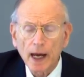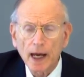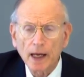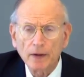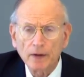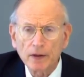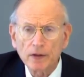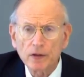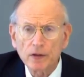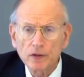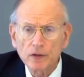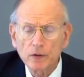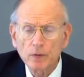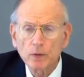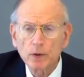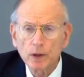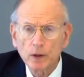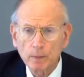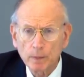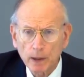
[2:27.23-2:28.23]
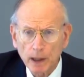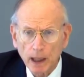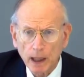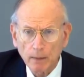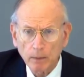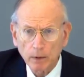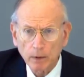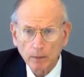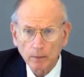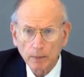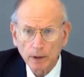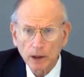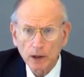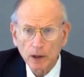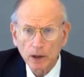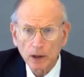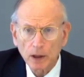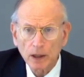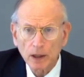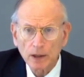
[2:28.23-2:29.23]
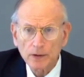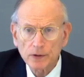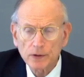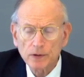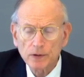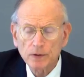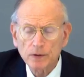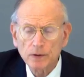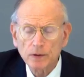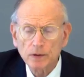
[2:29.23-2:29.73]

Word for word: And this is a real problem because